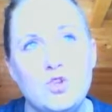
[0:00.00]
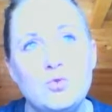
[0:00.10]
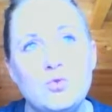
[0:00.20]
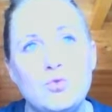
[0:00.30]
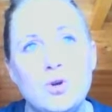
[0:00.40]

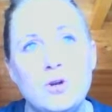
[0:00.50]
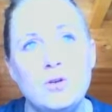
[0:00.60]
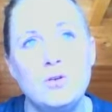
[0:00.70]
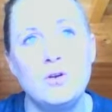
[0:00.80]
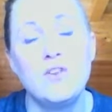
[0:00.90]
you
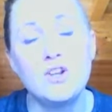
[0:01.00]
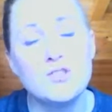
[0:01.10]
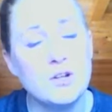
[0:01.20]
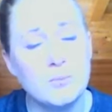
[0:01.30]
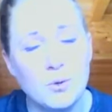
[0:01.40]
are
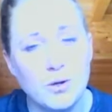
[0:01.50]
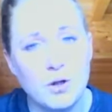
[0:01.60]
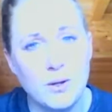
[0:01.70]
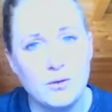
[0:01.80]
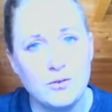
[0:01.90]
very
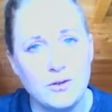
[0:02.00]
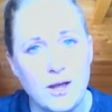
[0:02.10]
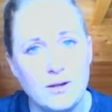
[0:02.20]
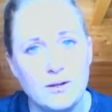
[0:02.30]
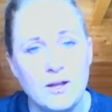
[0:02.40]
ceremonial about your
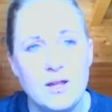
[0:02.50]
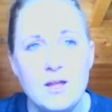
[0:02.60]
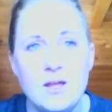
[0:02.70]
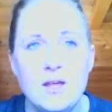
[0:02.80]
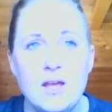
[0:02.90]
dead.
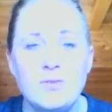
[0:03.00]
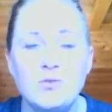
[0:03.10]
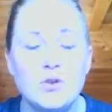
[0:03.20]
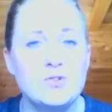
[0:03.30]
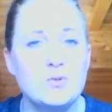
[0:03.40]

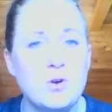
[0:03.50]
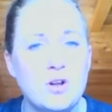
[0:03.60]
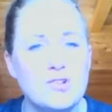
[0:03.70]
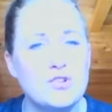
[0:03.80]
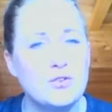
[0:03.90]
And for those who
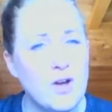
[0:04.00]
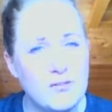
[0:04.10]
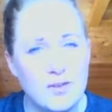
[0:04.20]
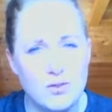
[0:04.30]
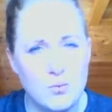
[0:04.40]
are not
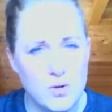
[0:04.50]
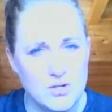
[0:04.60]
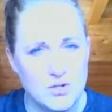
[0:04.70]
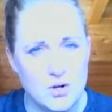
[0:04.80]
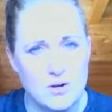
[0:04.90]
surviving the
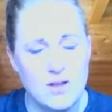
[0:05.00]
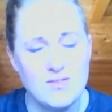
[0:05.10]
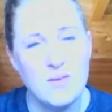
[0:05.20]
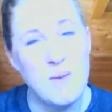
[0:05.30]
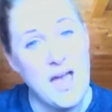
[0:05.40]

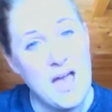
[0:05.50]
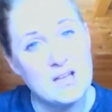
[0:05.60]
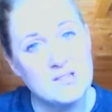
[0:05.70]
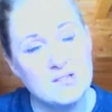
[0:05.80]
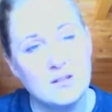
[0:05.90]
winter and they
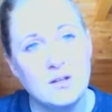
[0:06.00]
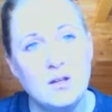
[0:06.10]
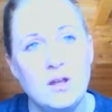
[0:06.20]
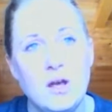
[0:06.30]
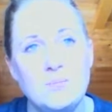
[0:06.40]
pass,
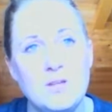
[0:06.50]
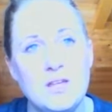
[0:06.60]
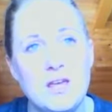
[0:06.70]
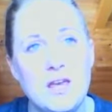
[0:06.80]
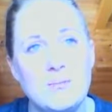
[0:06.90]

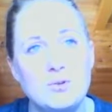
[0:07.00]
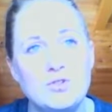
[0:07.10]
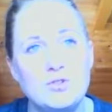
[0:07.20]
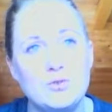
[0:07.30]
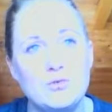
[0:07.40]
being
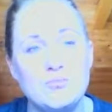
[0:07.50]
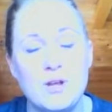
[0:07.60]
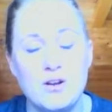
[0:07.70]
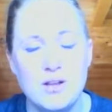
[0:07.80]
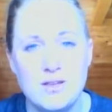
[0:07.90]
able to
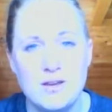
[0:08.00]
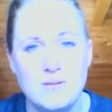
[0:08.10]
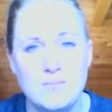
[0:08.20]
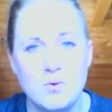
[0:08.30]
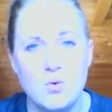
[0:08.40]
bury
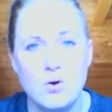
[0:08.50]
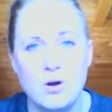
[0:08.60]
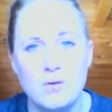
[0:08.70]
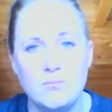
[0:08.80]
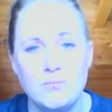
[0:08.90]
them
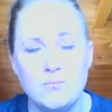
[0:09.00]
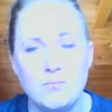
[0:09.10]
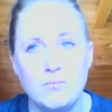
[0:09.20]
or